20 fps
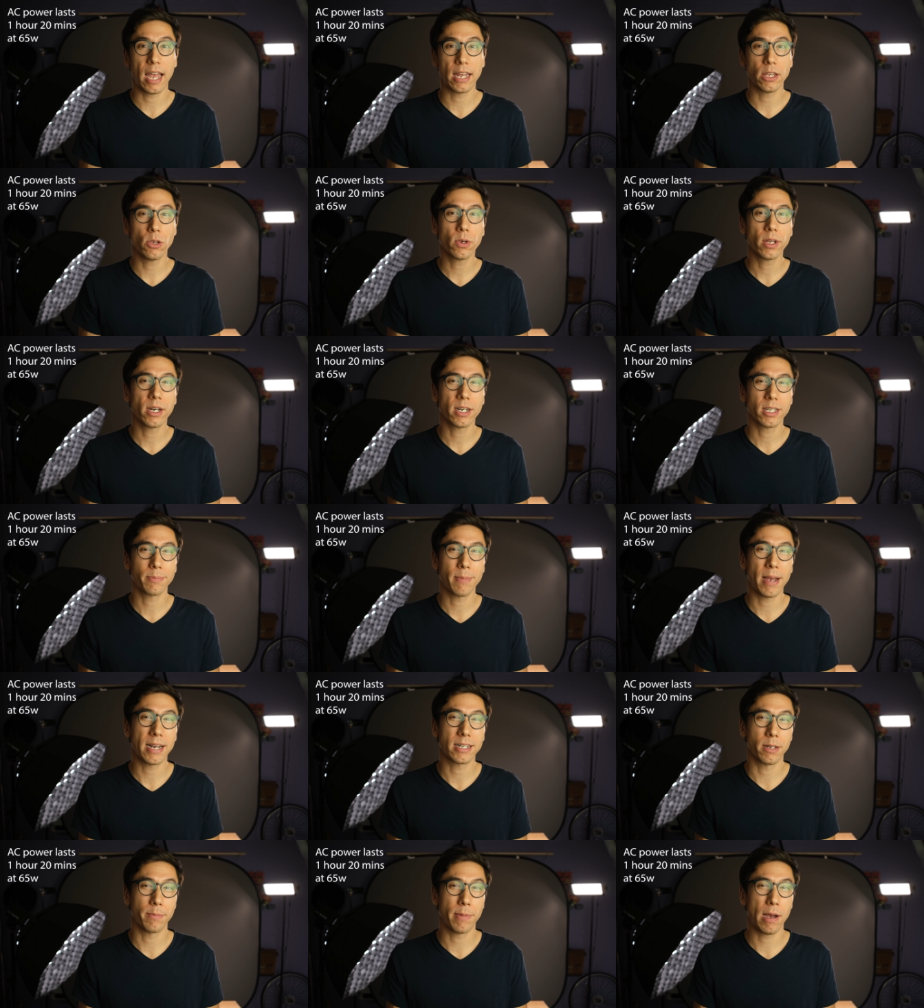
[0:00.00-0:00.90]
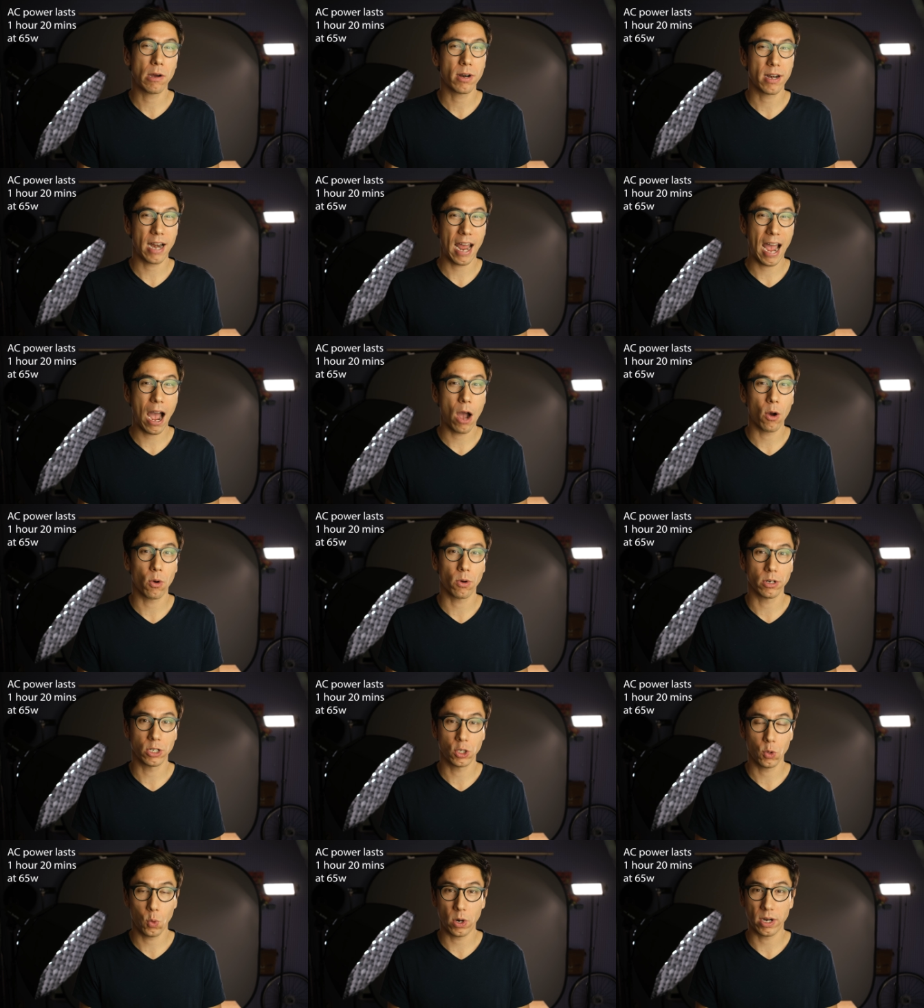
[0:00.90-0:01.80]
and you can expect about an hour
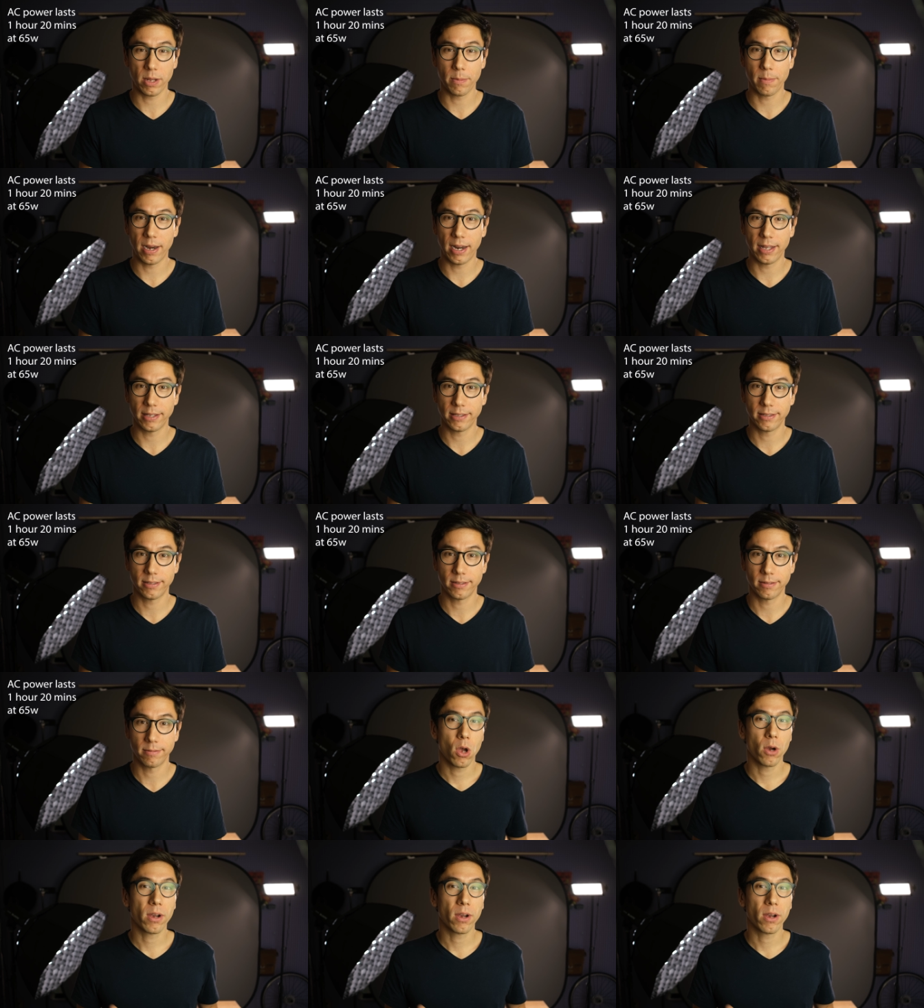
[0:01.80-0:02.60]
and 20 minutes.